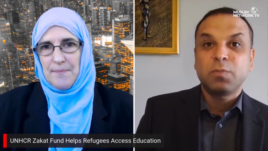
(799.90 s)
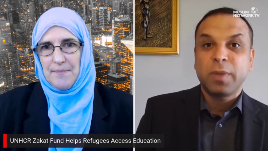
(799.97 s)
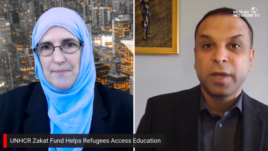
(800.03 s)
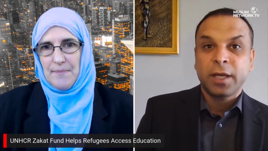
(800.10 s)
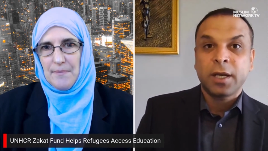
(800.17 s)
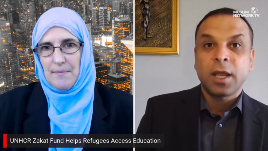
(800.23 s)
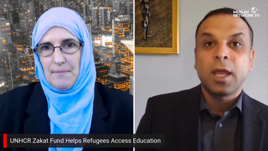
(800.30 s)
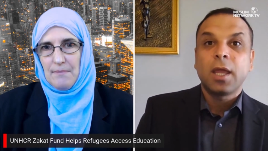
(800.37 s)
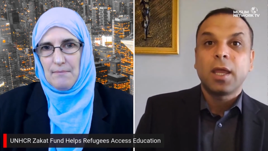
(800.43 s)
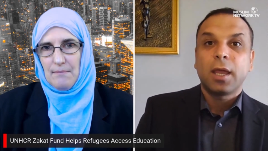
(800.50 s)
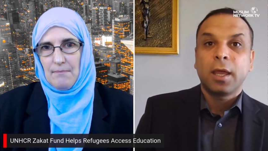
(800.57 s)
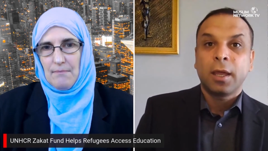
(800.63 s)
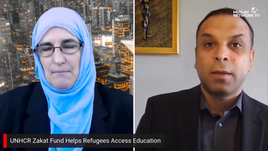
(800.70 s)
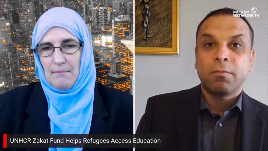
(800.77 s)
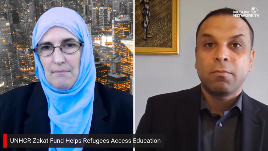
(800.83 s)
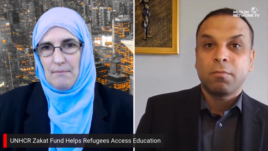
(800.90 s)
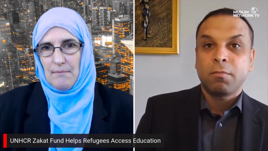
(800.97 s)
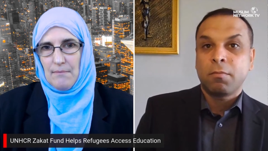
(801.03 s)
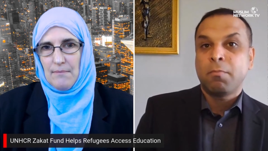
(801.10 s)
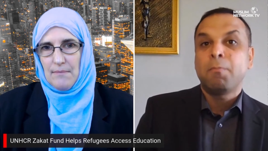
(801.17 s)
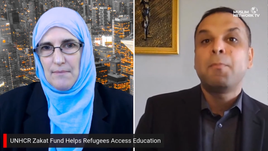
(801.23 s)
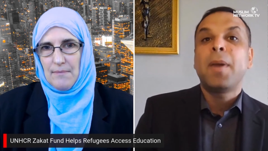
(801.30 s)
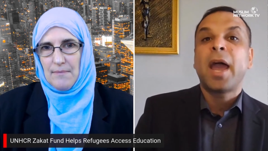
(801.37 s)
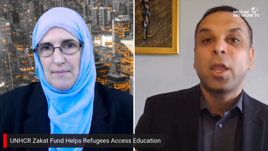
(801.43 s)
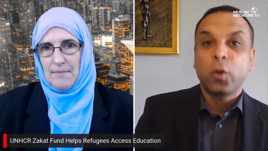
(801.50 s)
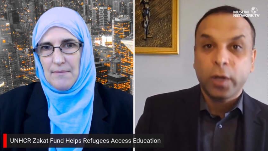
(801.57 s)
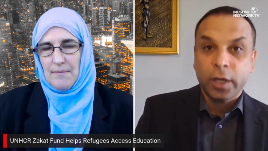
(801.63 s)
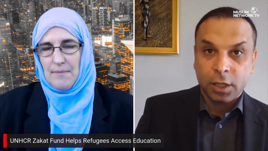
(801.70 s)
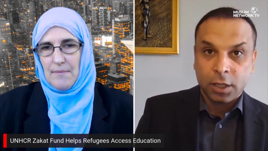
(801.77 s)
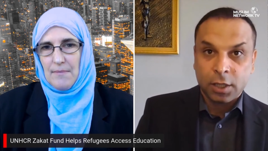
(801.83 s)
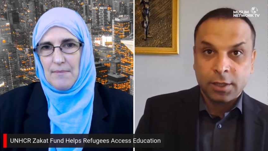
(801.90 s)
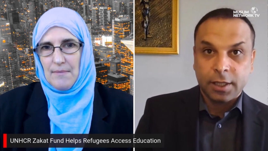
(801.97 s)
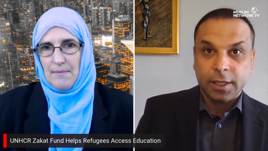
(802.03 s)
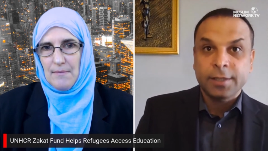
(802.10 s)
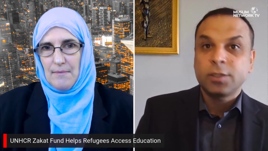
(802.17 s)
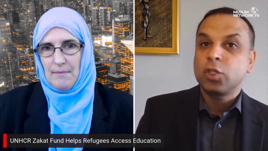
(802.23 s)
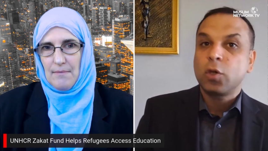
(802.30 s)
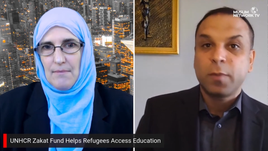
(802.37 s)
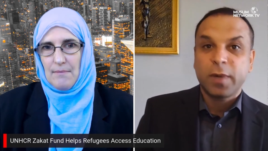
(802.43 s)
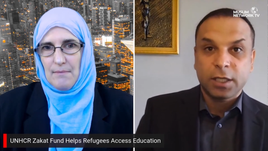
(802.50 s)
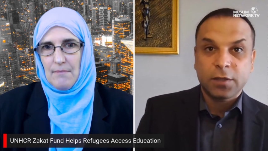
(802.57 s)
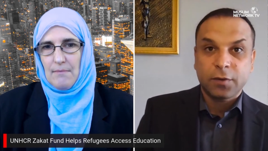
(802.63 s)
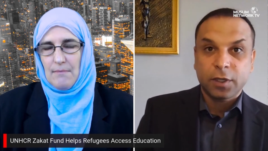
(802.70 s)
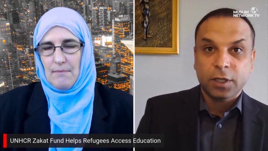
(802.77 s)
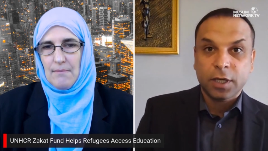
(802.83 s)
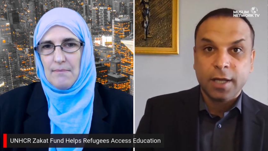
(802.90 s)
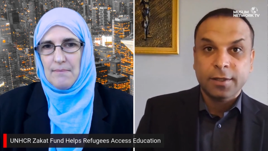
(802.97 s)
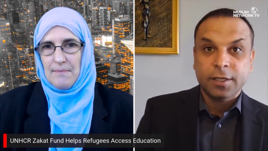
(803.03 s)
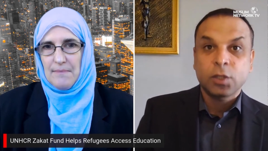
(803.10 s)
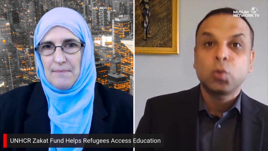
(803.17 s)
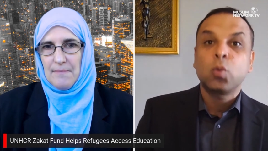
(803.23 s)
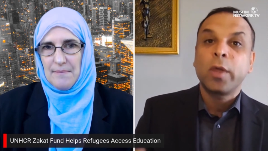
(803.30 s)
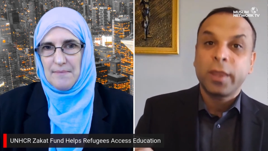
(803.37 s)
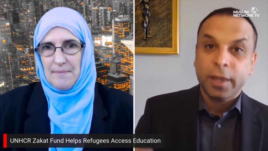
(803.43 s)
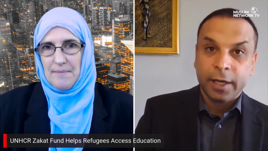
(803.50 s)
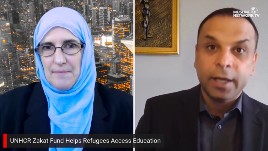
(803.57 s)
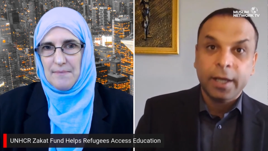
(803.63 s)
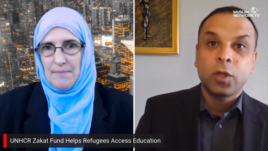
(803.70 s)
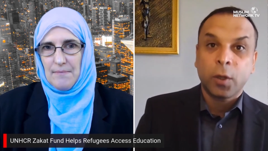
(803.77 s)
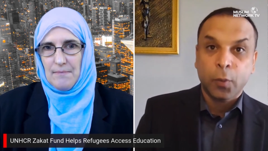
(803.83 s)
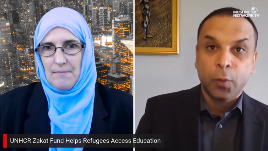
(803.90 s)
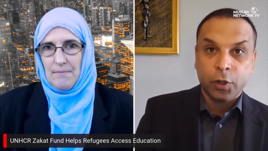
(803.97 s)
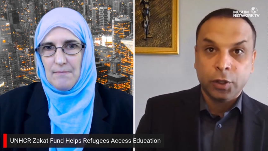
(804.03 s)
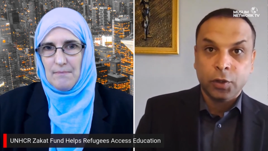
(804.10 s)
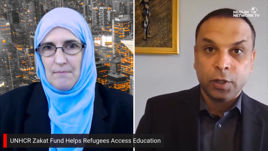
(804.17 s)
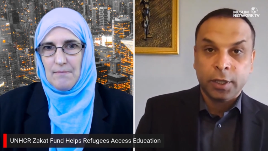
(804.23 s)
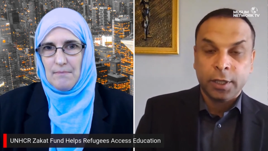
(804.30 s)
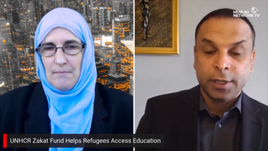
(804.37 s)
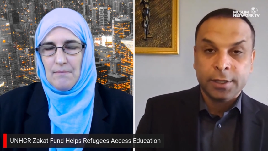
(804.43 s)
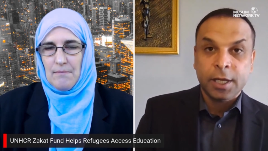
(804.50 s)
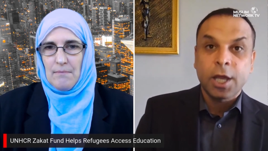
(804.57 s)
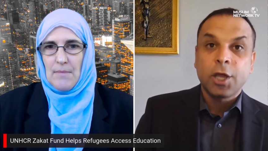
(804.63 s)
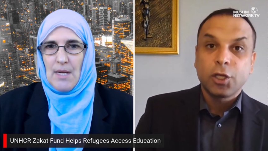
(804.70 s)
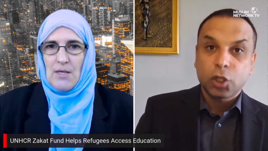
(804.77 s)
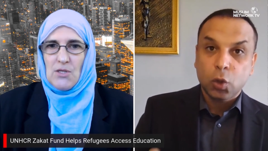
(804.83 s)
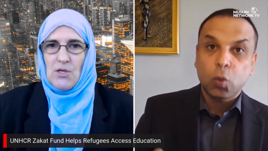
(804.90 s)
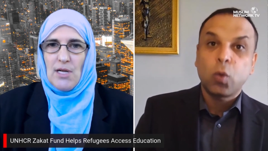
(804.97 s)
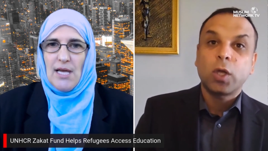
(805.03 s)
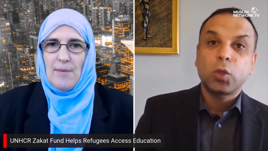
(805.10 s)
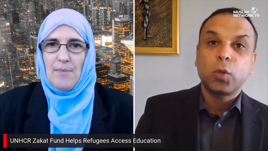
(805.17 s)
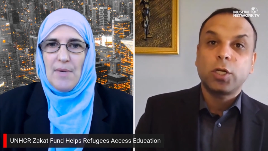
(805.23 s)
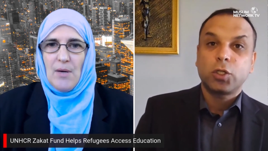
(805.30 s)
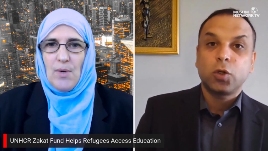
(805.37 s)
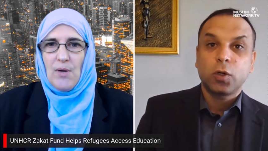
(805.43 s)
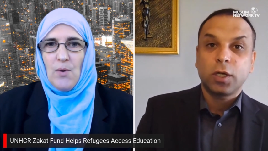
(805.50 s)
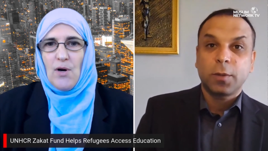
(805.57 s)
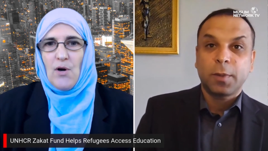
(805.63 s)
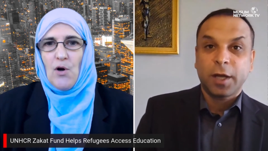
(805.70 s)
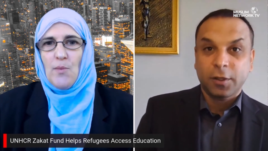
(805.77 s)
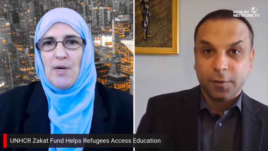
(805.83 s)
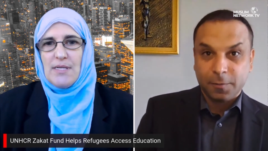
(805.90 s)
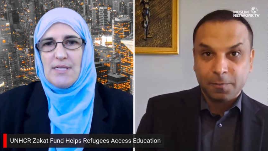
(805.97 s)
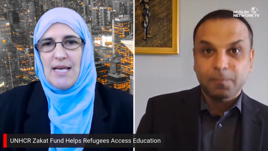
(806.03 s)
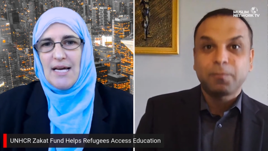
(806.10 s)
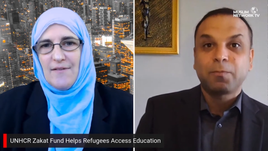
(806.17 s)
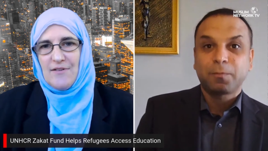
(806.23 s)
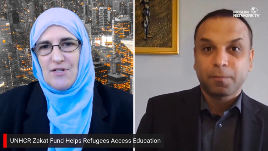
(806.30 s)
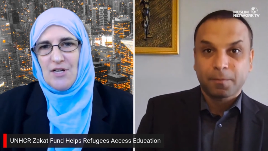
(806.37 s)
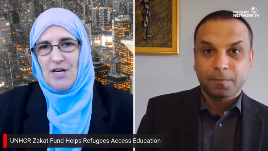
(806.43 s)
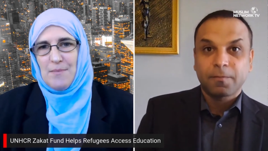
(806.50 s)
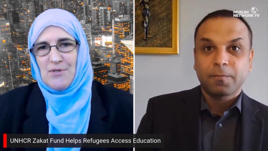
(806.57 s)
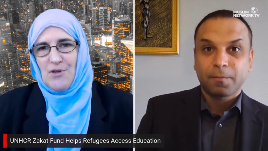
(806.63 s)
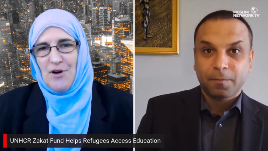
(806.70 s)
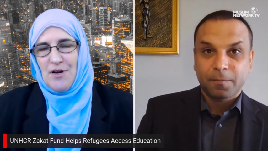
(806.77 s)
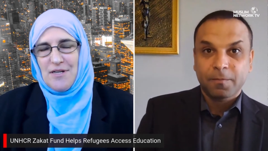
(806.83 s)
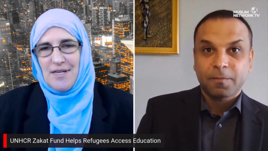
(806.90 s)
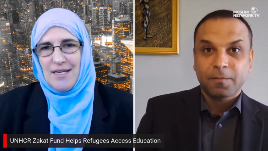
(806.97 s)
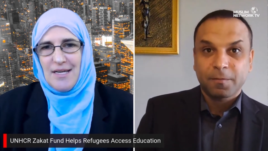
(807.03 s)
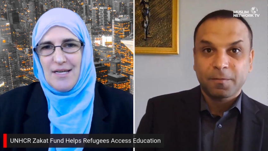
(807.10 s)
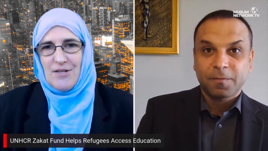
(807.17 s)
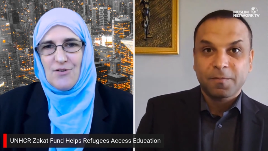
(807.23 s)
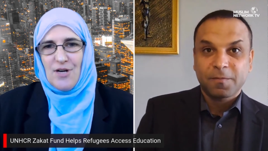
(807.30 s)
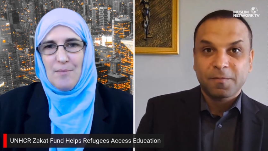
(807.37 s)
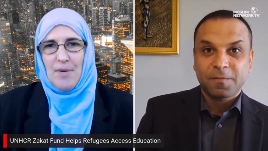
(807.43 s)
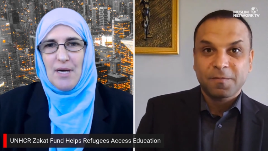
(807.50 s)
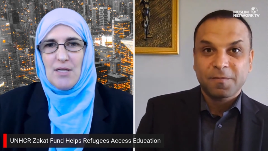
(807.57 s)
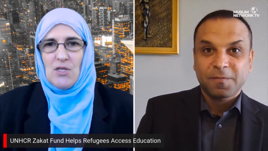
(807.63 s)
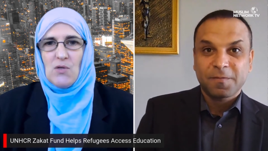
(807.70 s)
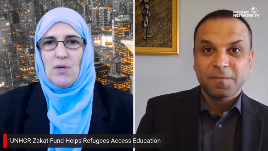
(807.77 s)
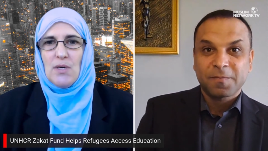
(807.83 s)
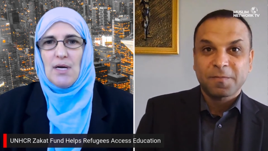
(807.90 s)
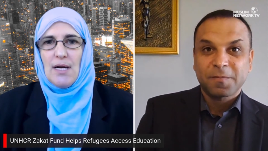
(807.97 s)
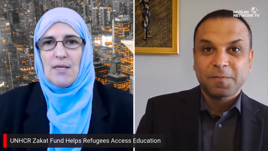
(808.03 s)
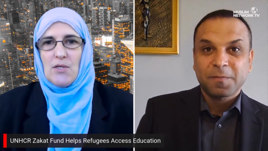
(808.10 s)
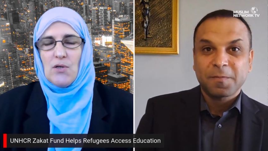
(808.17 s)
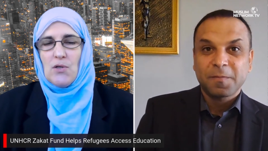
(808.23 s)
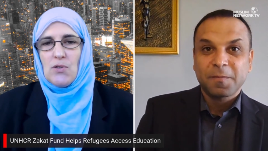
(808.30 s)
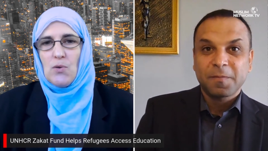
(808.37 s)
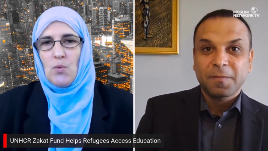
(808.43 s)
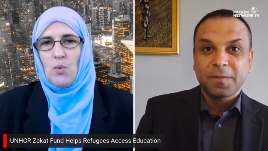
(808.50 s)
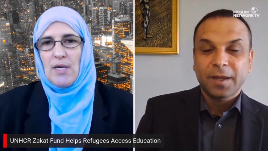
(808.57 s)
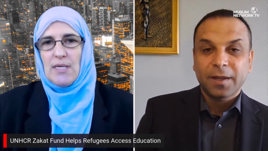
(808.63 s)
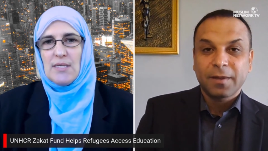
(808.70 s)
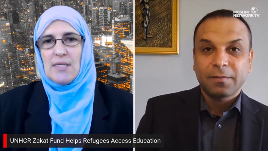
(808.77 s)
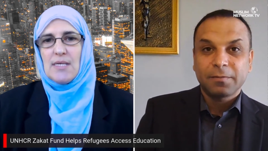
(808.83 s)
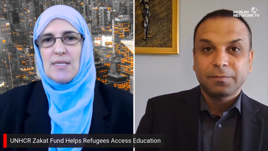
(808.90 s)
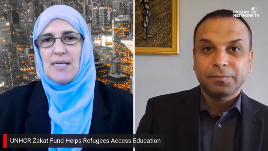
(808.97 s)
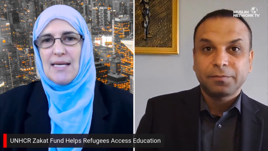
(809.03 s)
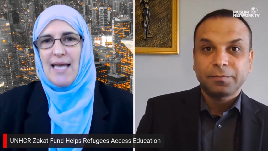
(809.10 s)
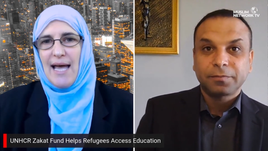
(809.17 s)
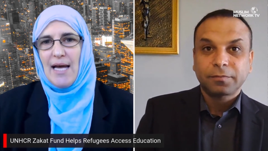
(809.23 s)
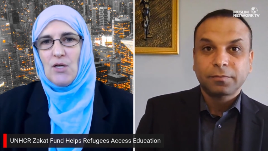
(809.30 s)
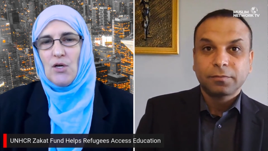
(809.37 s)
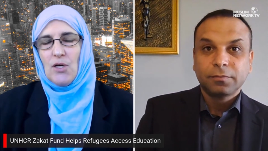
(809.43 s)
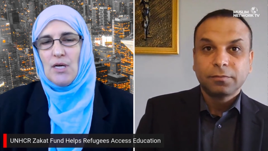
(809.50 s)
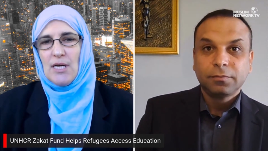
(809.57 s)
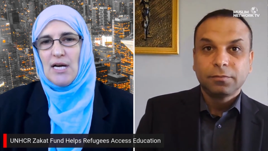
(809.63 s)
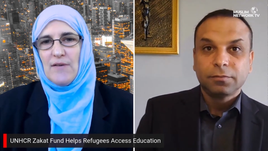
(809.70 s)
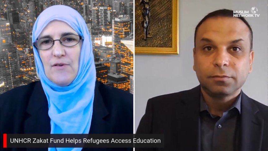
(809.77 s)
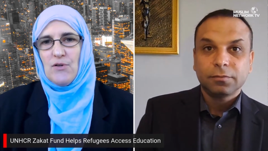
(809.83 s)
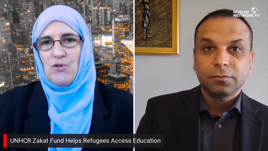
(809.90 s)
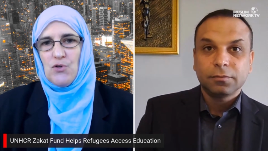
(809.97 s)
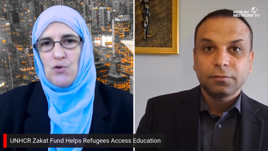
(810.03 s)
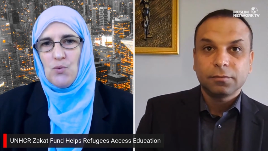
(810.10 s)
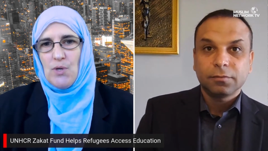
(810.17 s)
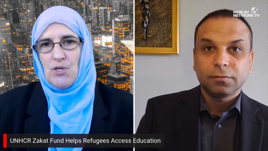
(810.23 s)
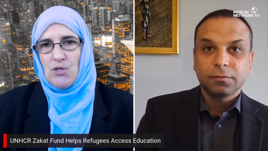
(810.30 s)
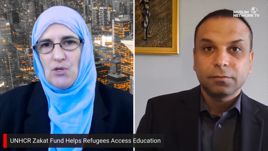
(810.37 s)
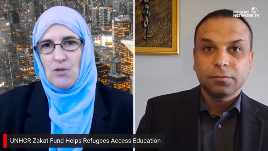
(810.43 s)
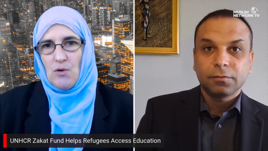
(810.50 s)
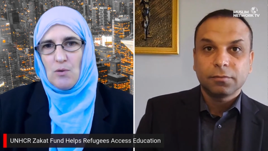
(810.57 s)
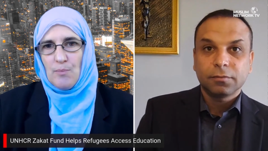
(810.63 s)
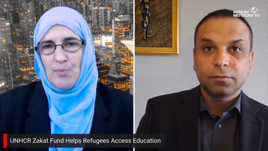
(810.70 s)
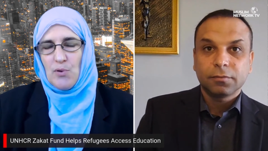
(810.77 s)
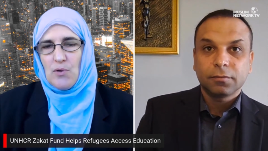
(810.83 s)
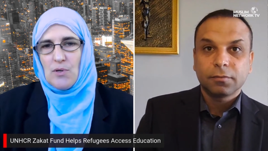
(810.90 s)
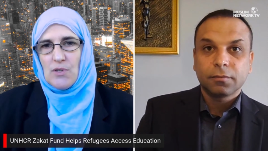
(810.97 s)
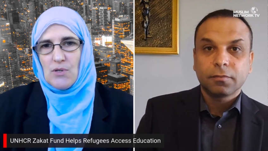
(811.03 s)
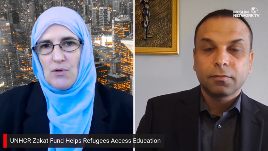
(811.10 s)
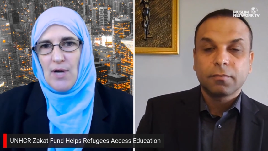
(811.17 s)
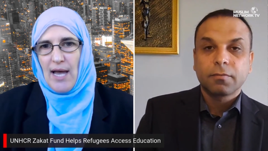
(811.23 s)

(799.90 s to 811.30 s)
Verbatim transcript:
Speaker 1: being pioneered in so many different countries when they get the opportunities. So, so me,
Speaker 2: we're almost out of time. Sorry to interrupt, but I just want to ask you. So, what, is the zakat going to cover tuition or books or